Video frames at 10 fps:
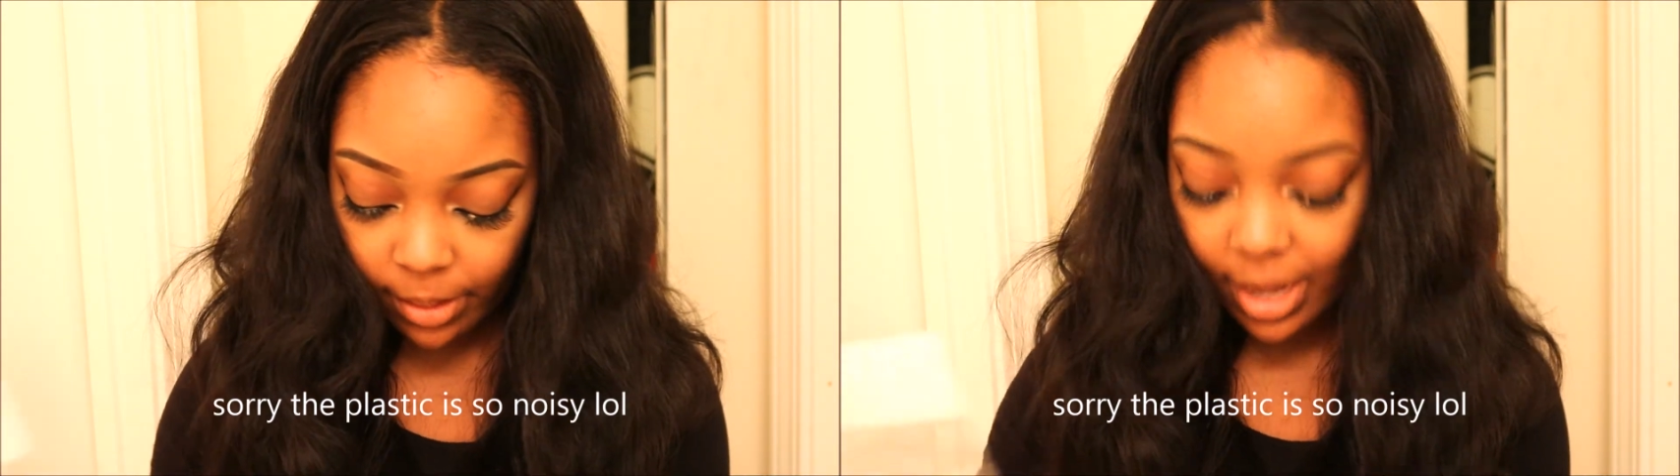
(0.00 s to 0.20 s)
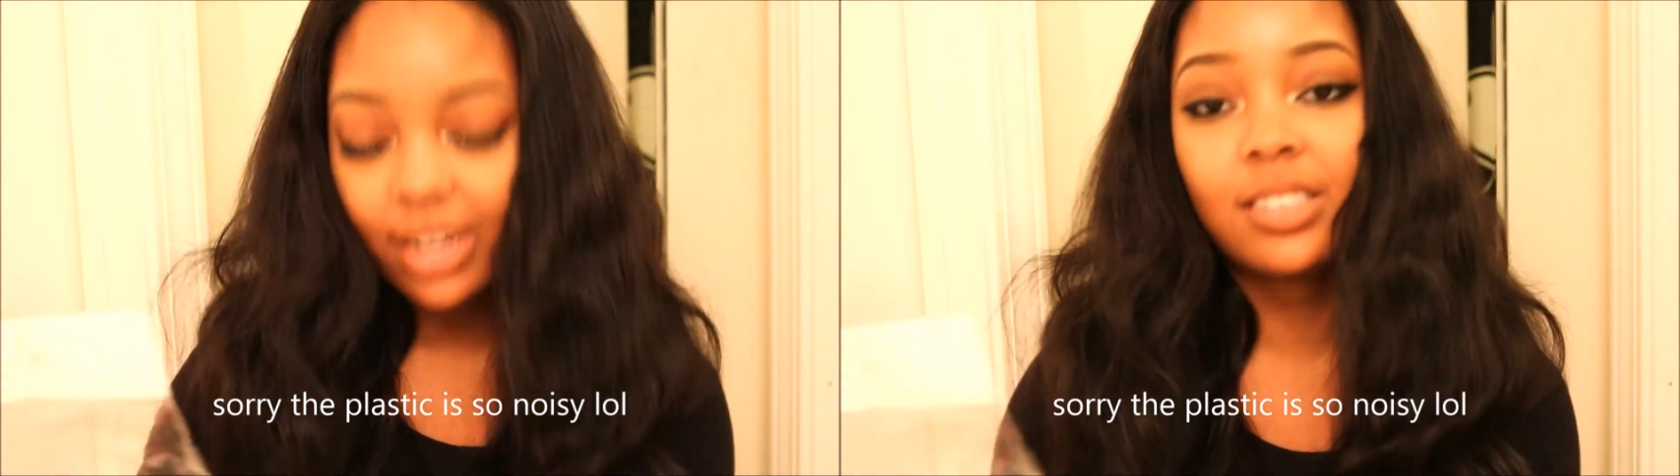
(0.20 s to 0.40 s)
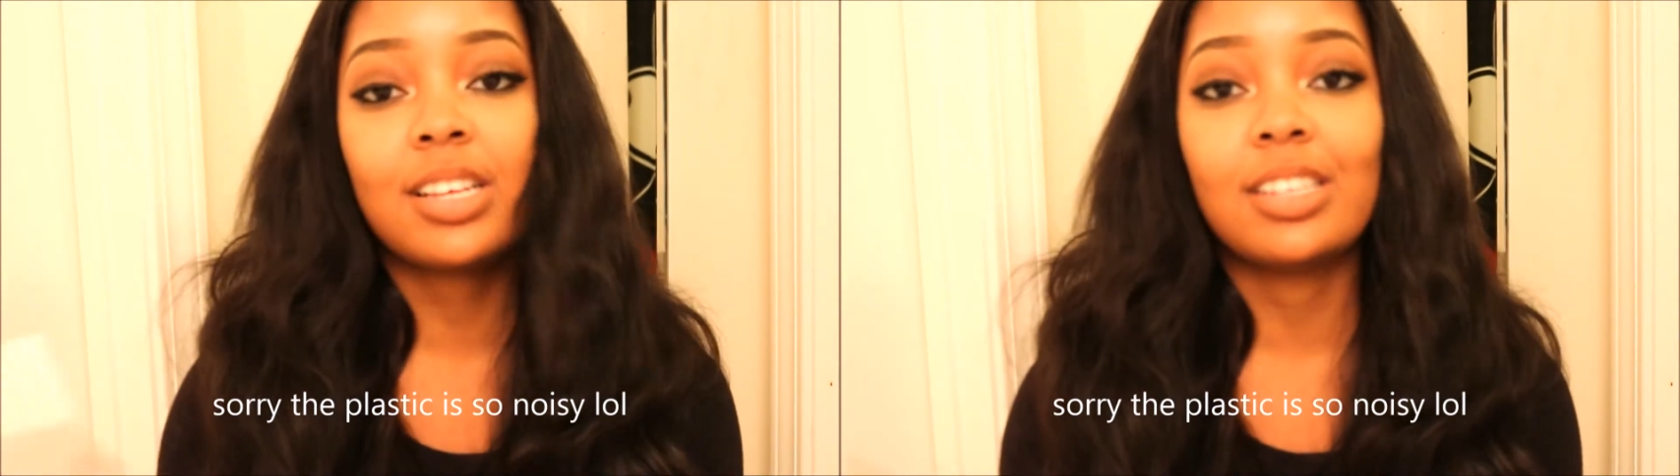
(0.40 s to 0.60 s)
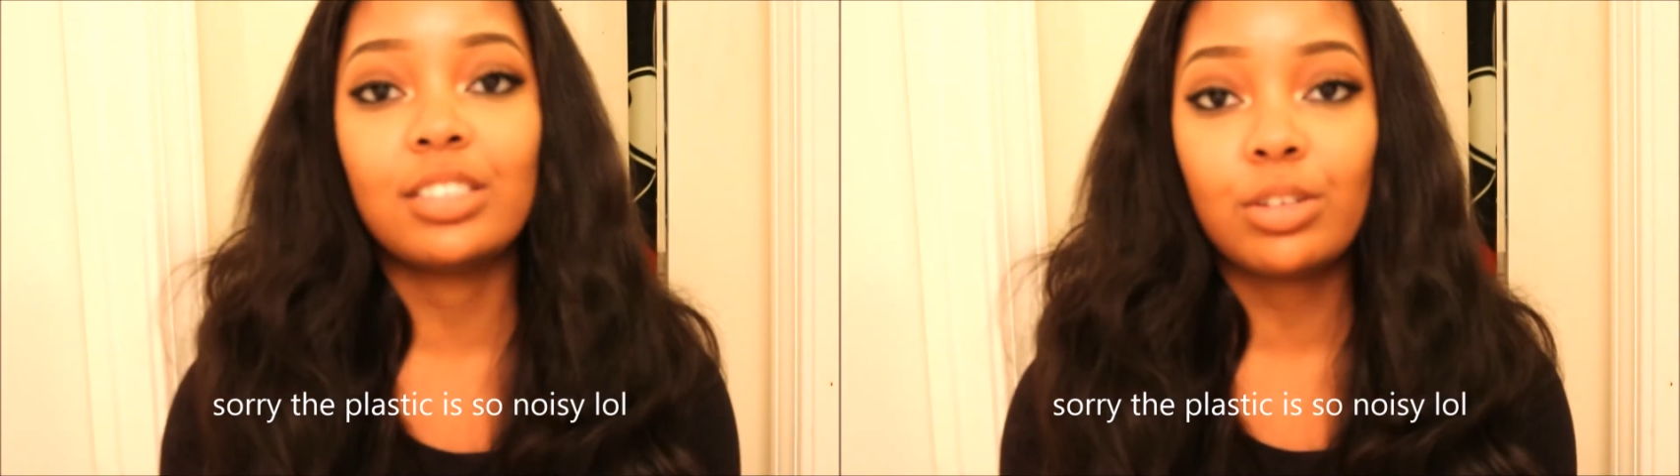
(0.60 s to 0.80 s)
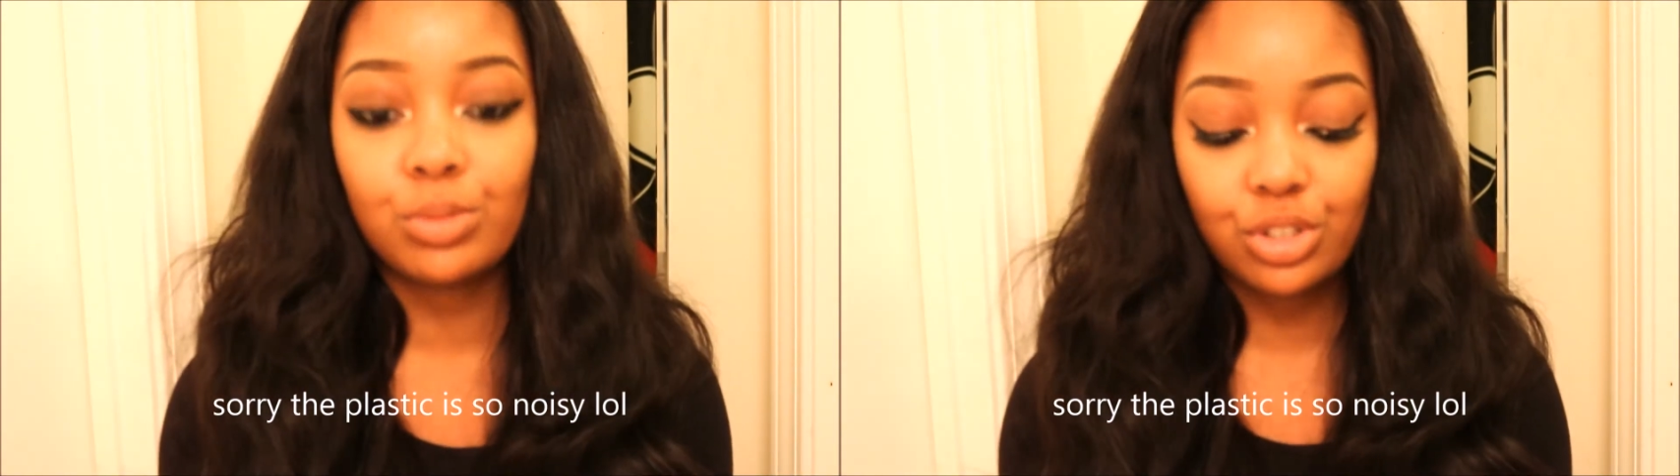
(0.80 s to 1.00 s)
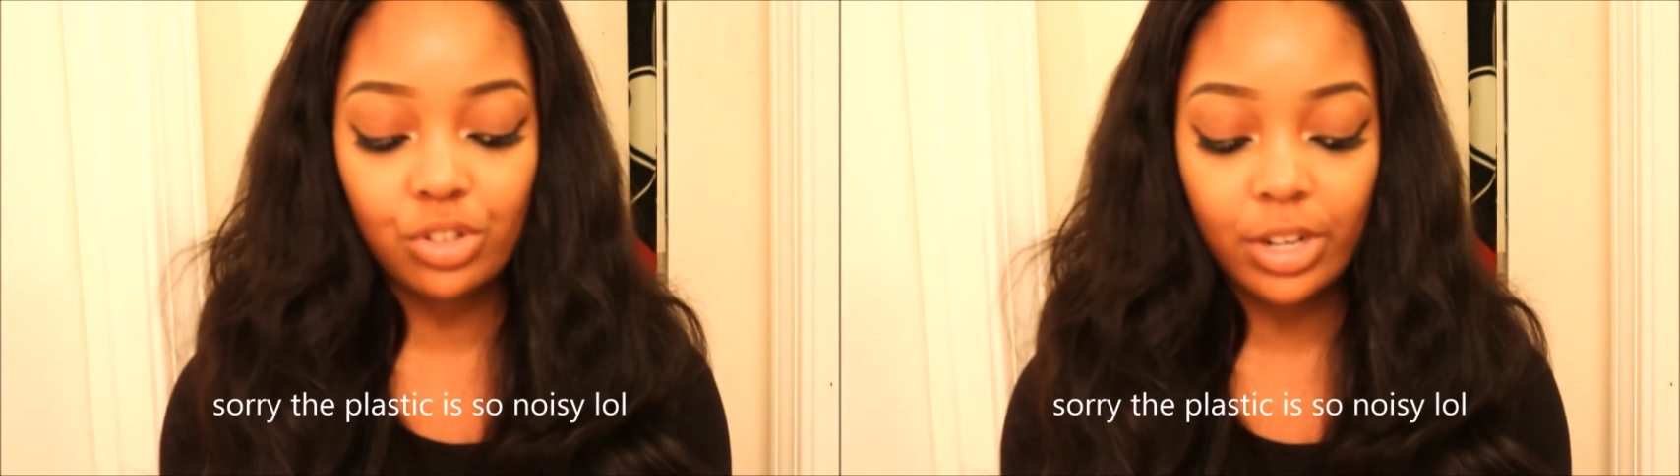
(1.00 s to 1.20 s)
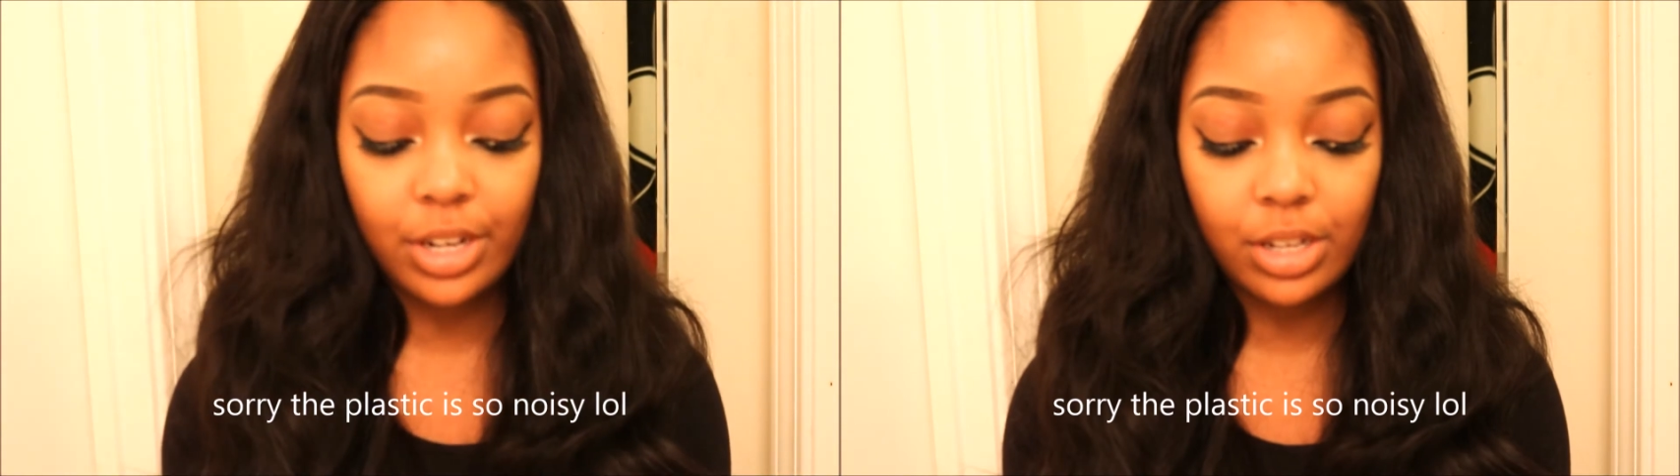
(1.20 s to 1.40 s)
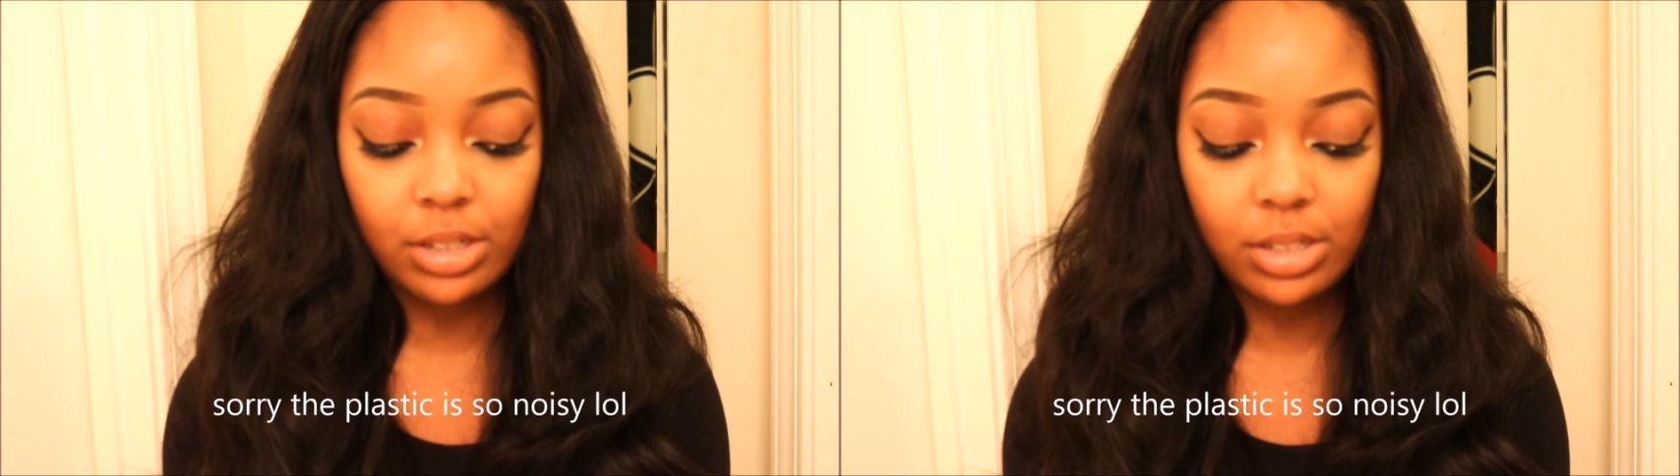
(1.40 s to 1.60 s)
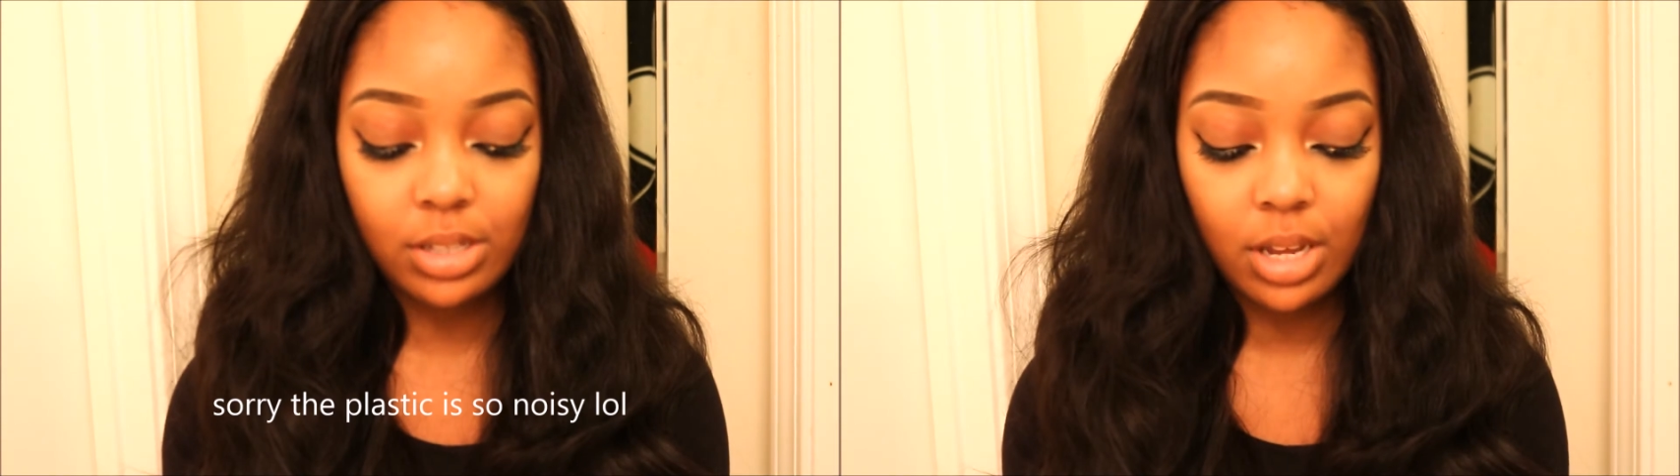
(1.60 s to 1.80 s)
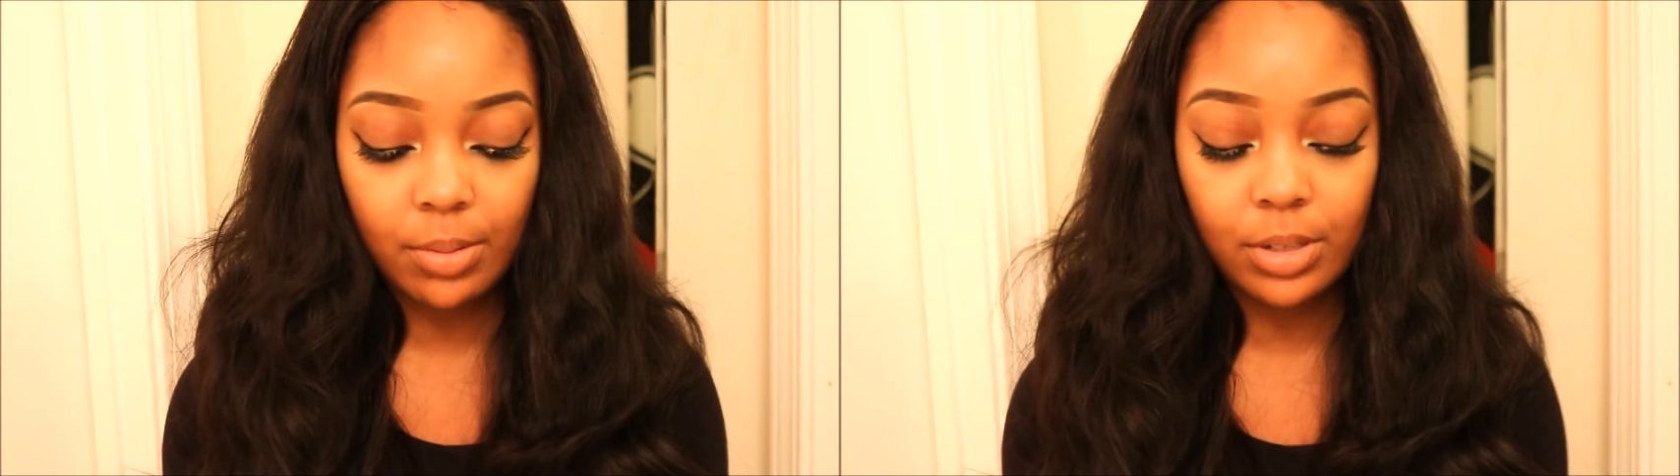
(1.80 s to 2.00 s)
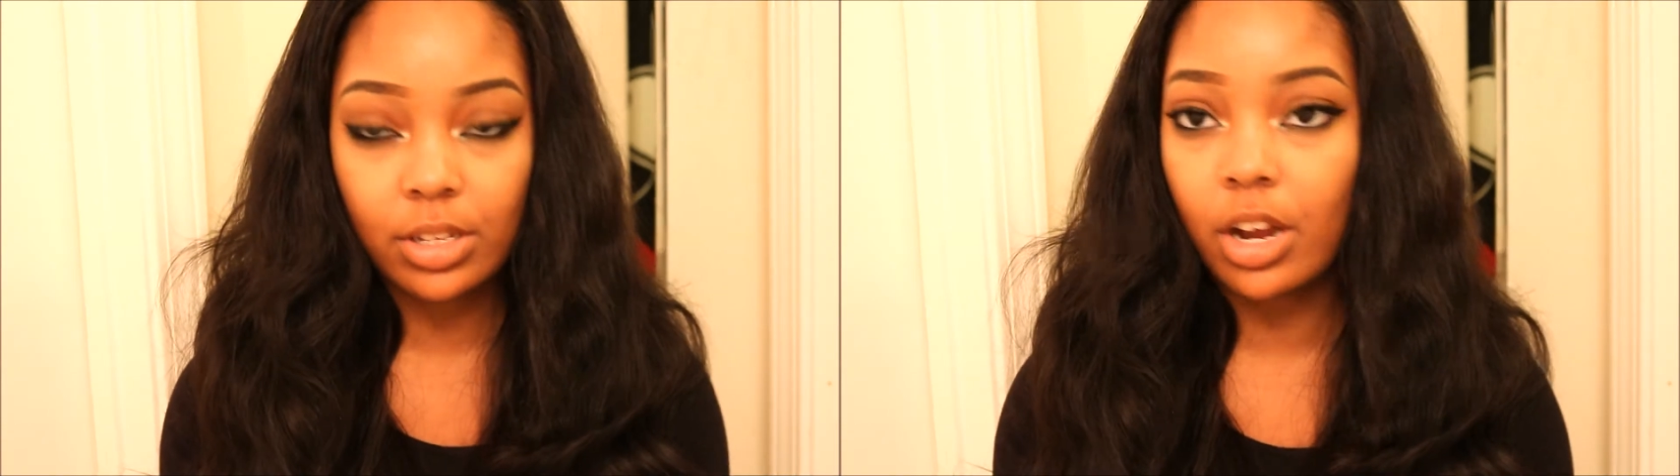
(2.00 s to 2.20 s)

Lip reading: I decided to go with straight hair this time because I